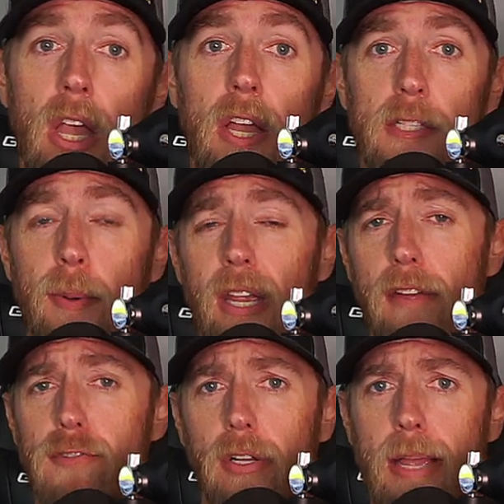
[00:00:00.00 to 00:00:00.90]
Speaking
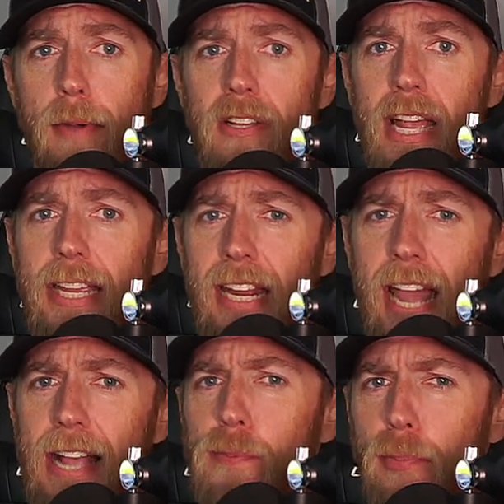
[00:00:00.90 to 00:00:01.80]
of dirt late models, I get
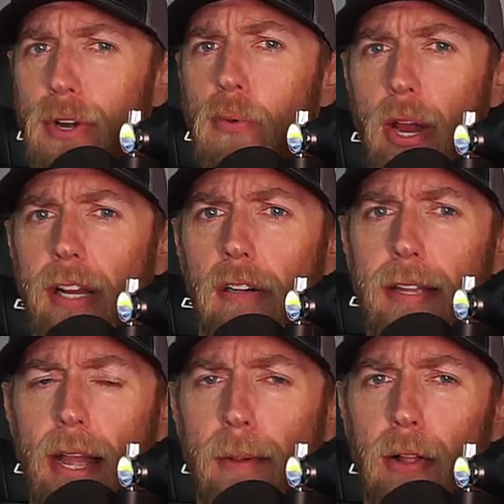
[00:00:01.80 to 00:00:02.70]
asked pretty
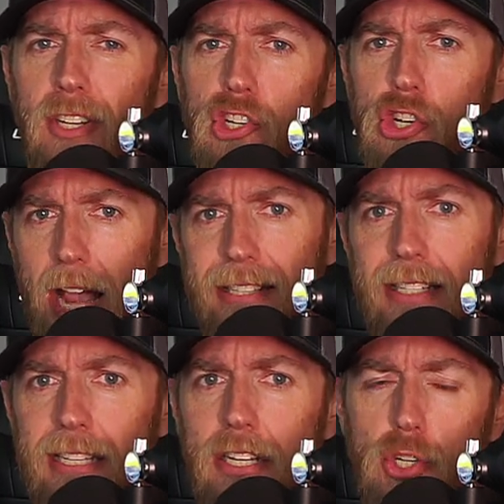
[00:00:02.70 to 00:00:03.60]
regularly about the
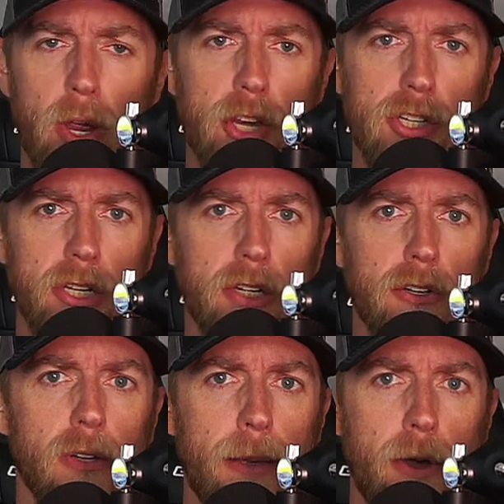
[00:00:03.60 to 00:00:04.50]
chassis situation in
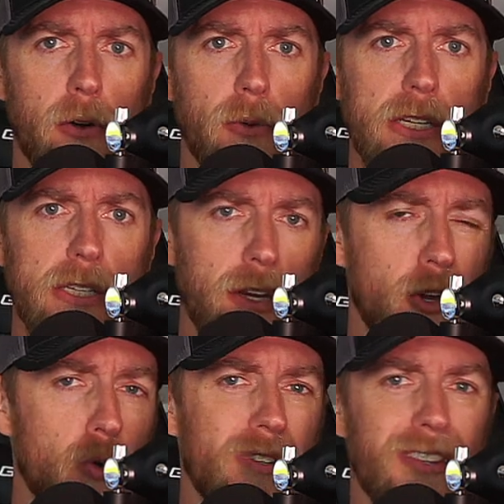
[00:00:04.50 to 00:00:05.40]
dirt late model racing.
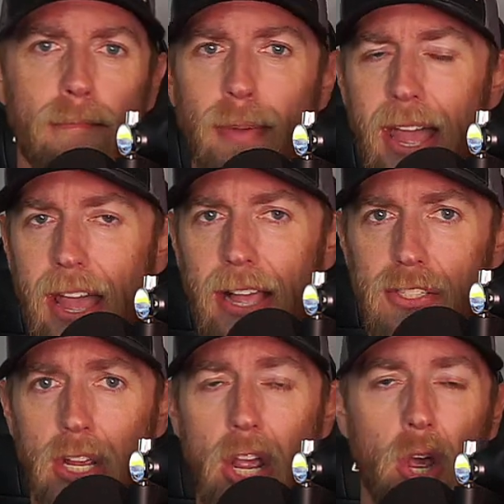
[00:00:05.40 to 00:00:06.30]
Who's the
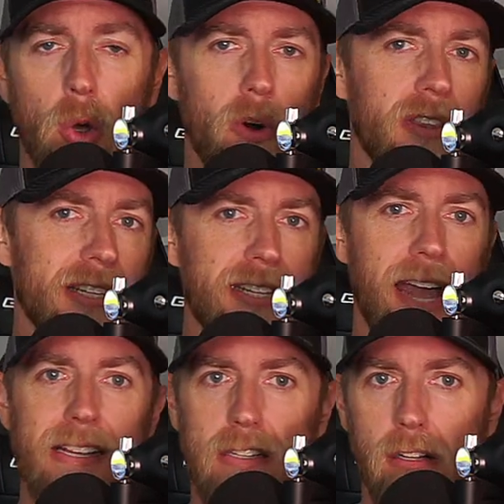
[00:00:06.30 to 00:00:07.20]
best? What do the
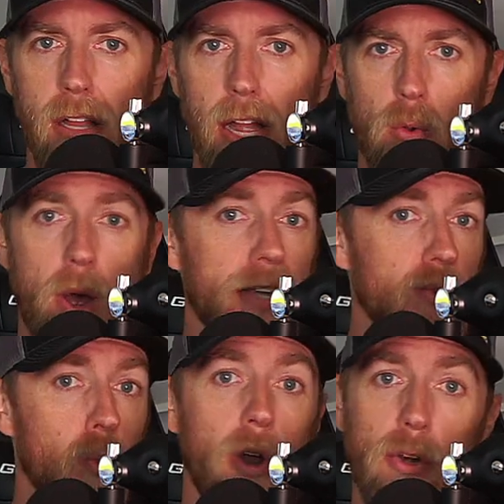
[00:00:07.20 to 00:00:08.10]
stats look like? Why
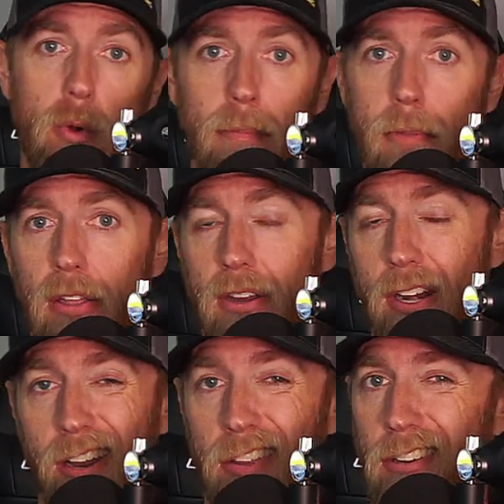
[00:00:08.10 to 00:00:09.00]
is one doing better than
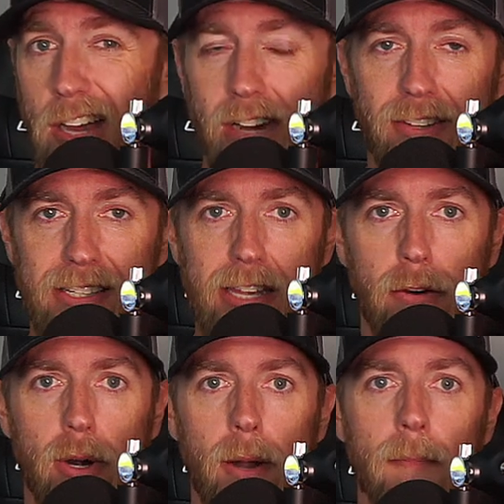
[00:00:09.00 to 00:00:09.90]
another? Kind of
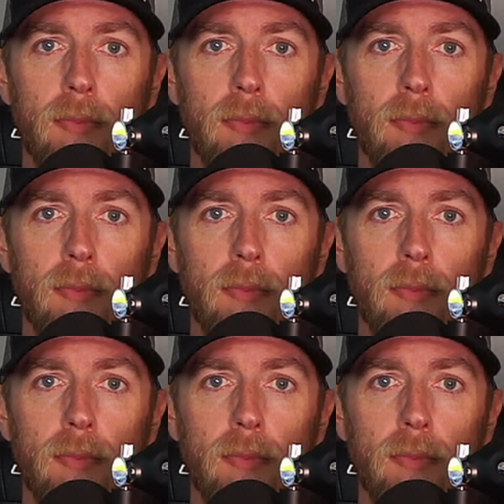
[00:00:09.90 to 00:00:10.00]
etc.